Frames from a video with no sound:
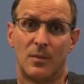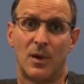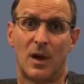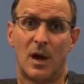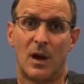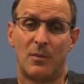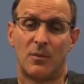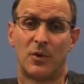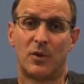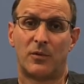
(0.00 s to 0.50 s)

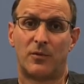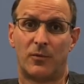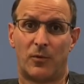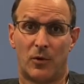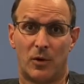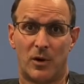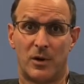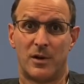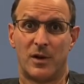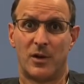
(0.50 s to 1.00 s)
look for
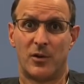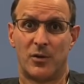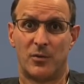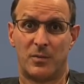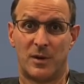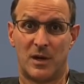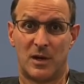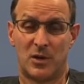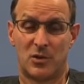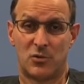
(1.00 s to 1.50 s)
another
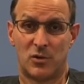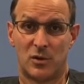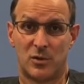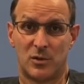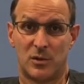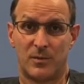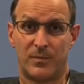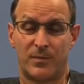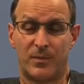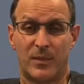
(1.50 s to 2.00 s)
pediatrician.
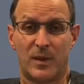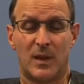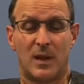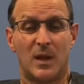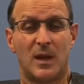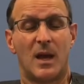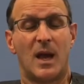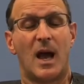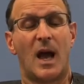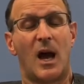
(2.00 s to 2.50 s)

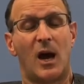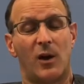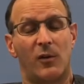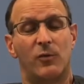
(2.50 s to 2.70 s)
However,